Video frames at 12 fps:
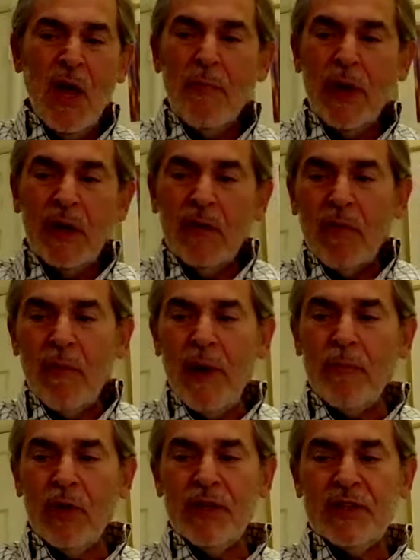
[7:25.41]
But
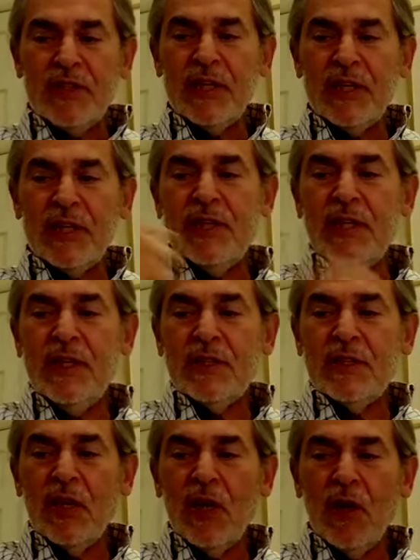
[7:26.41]
remember, the 60s,
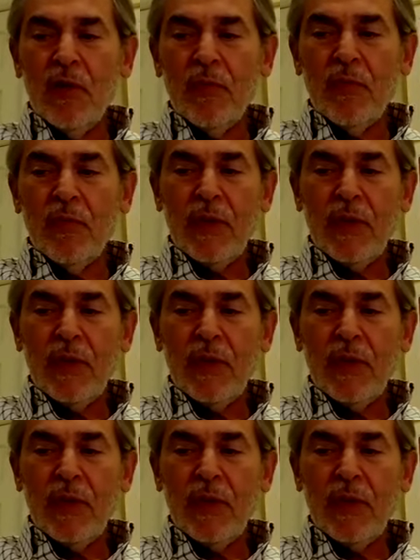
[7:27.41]
you know,